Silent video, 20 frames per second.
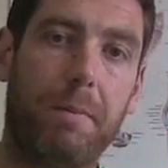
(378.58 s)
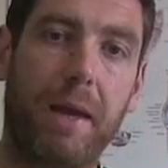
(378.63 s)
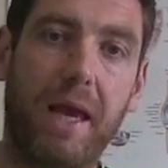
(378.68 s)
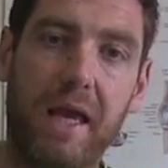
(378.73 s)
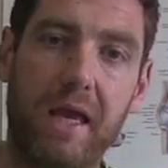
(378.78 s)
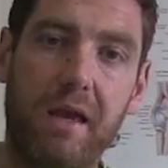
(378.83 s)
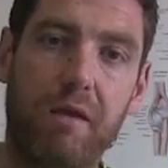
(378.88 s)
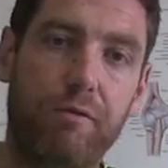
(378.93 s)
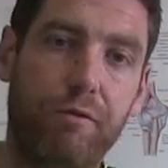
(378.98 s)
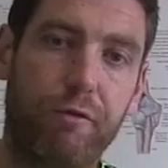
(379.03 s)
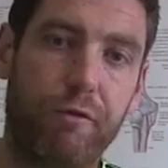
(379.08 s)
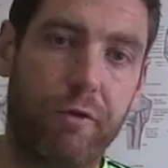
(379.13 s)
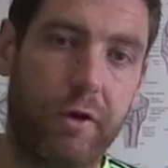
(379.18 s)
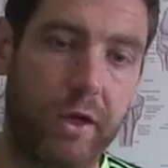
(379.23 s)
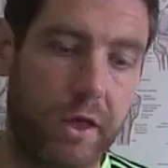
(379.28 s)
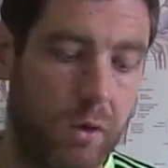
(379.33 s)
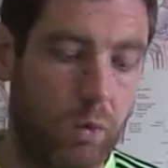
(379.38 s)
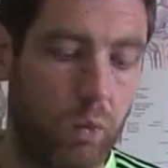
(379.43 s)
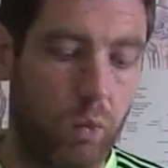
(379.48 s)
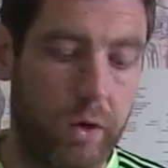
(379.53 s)

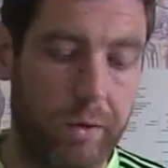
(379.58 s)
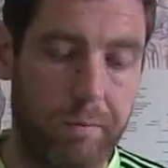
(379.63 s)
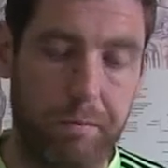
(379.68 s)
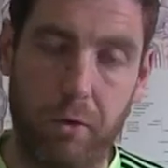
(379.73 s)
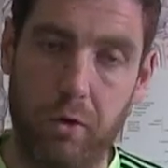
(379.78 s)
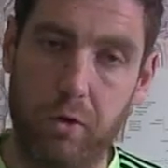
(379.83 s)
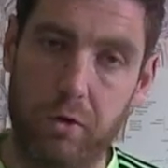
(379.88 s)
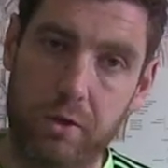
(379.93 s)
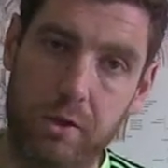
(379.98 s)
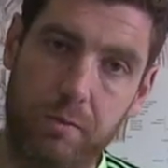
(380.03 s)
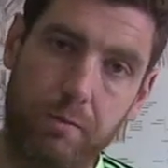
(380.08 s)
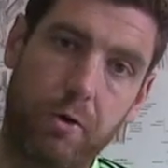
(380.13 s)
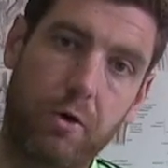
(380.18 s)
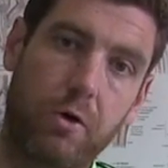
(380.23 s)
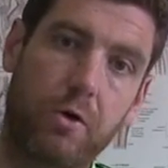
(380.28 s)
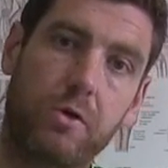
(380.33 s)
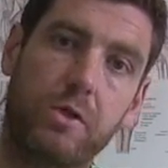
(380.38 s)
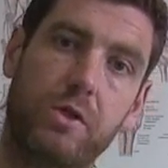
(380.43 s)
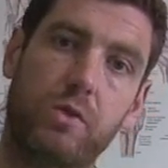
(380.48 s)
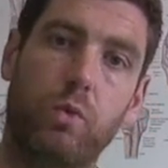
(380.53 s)
pain-free with bone
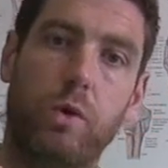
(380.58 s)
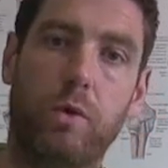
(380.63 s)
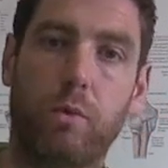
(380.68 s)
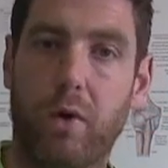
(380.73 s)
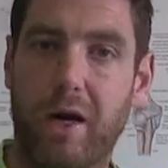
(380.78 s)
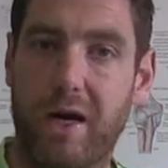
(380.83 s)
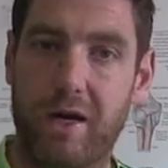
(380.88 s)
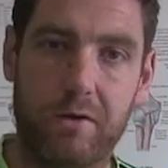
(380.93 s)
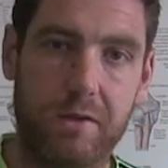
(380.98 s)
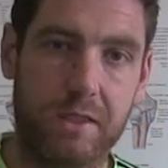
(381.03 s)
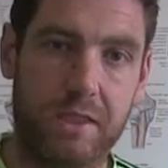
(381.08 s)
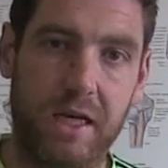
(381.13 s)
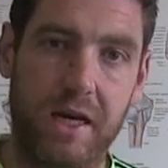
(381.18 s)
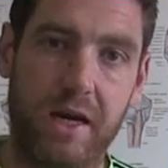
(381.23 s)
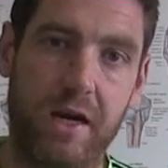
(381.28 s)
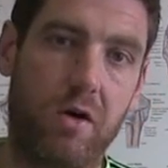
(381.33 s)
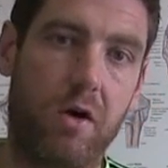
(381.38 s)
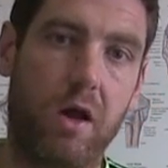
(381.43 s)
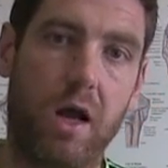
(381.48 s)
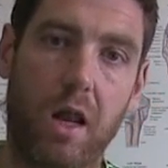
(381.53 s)
spurs, with wear and
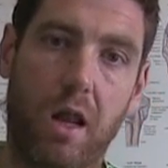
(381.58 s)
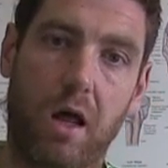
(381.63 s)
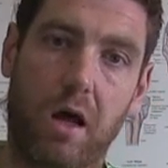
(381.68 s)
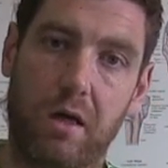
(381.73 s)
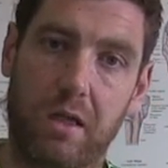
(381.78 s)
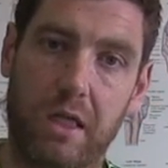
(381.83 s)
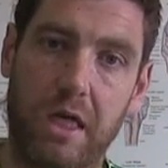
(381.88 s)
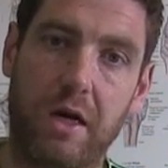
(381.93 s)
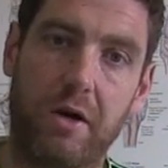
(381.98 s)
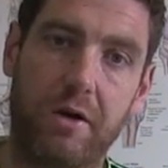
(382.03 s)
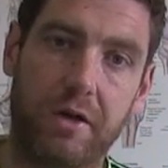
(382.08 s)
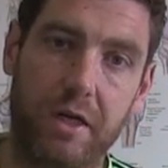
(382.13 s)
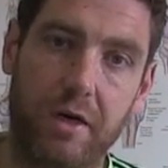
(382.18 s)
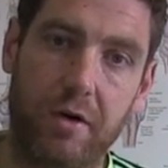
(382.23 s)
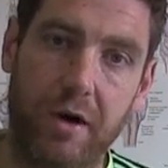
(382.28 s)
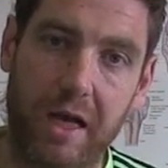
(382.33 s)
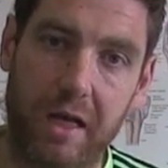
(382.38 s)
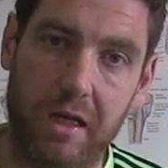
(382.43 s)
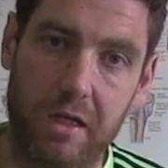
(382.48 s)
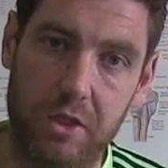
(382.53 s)
tear along
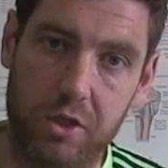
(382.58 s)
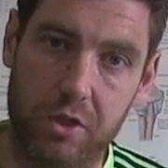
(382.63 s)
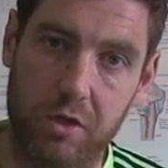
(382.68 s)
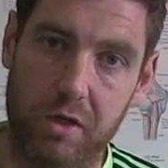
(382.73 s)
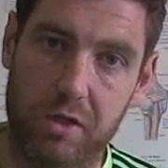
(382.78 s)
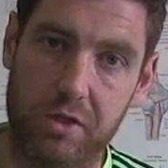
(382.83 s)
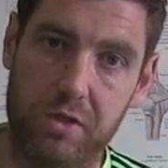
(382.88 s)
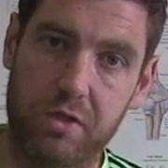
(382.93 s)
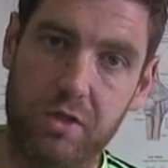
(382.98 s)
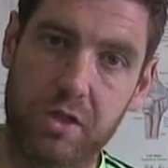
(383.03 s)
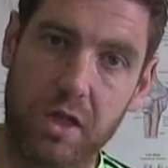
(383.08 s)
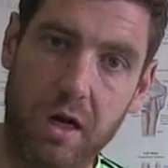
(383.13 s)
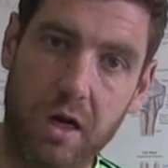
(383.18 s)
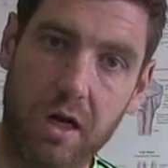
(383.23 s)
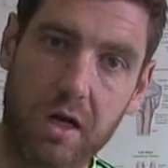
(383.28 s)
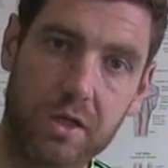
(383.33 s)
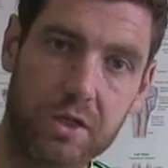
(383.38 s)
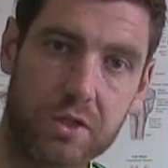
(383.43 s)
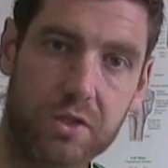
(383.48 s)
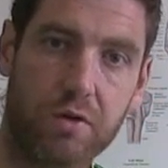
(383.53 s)
their ankle joints. So there's a
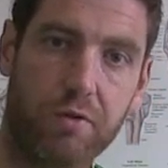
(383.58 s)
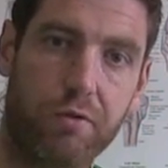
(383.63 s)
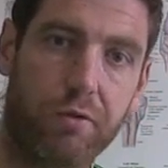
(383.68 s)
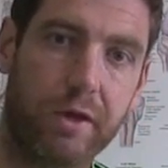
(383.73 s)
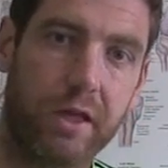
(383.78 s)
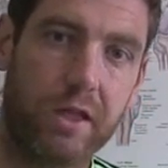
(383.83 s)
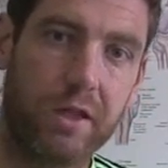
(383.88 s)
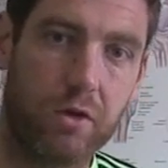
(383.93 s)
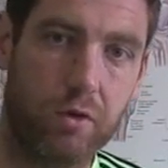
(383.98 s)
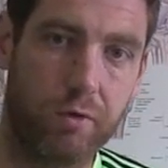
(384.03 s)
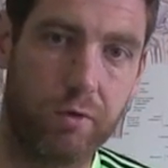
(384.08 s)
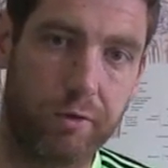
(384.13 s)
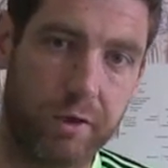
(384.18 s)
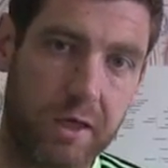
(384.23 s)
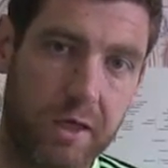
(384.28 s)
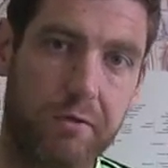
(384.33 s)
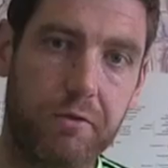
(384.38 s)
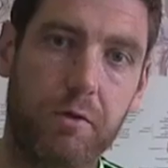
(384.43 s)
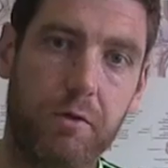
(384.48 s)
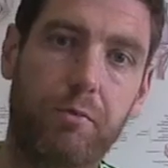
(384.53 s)
lot of stuff we can do if
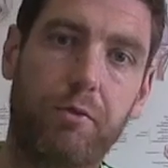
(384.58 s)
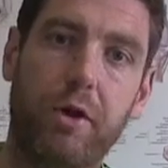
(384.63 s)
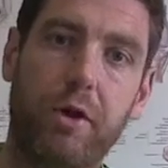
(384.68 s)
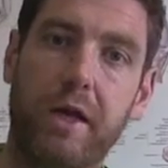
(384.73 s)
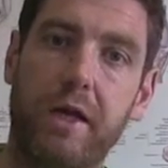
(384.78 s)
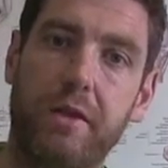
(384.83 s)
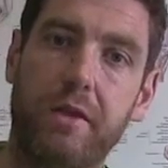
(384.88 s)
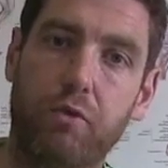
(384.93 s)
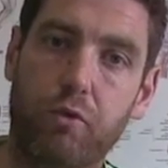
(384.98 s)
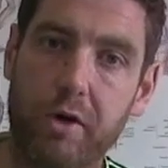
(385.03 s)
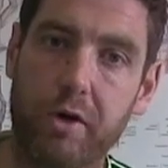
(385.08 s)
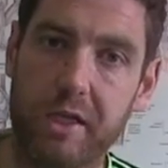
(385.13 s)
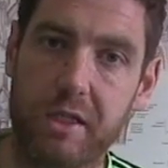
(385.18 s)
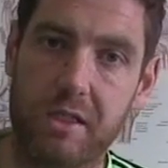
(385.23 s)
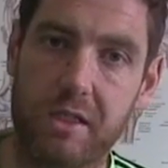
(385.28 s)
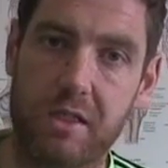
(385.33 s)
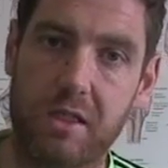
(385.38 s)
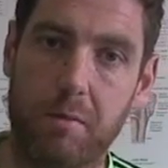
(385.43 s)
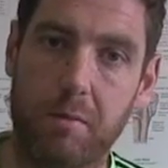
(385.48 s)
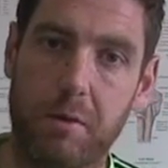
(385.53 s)
we give the brain the
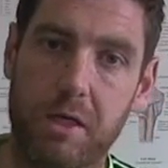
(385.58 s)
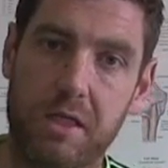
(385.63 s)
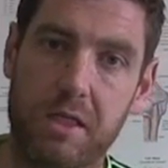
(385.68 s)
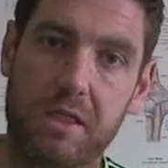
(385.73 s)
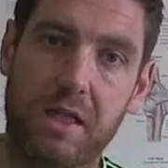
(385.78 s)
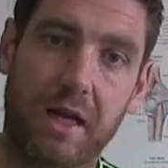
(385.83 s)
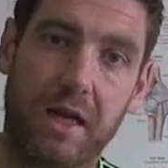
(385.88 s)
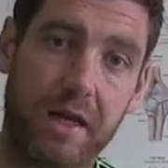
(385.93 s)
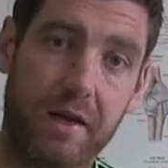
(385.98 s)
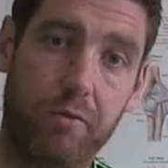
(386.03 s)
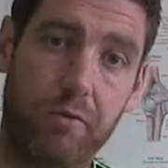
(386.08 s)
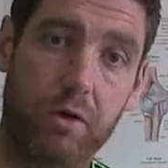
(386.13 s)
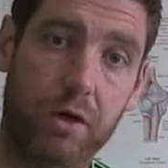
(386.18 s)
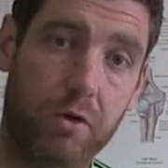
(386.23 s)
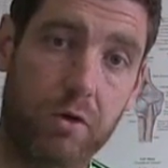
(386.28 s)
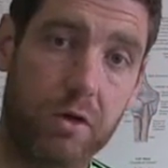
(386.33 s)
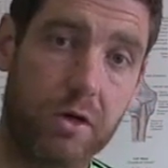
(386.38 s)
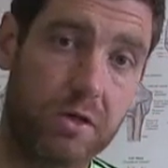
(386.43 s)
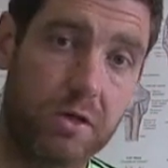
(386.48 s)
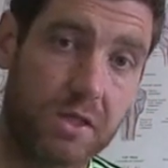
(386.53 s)
right stimulus that it
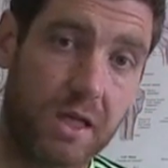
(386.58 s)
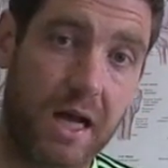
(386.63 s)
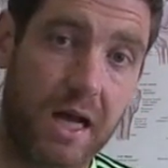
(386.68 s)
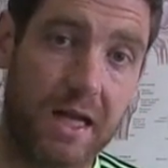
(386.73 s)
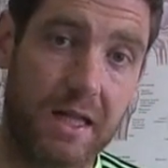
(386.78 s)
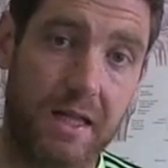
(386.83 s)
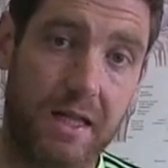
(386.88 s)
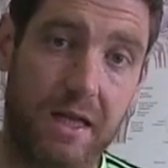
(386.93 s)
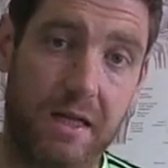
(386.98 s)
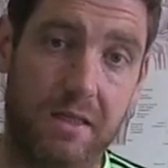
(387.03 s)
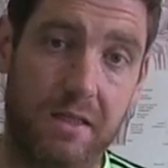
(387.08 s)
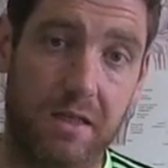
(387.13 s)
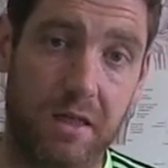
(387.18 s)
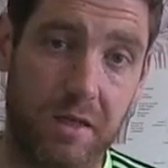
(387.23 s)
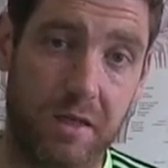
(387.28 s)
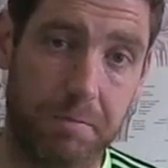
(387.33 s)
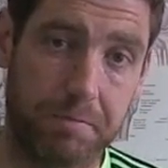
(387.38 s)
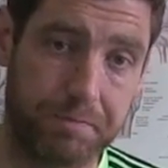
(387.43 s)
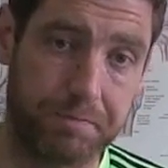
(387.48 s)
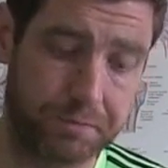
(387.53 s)
requires at that
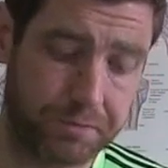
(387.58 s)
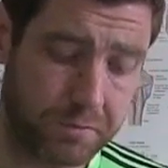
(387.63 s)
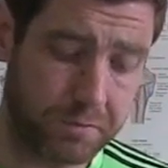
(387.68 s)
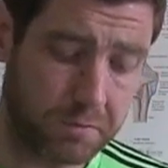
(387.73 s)
time.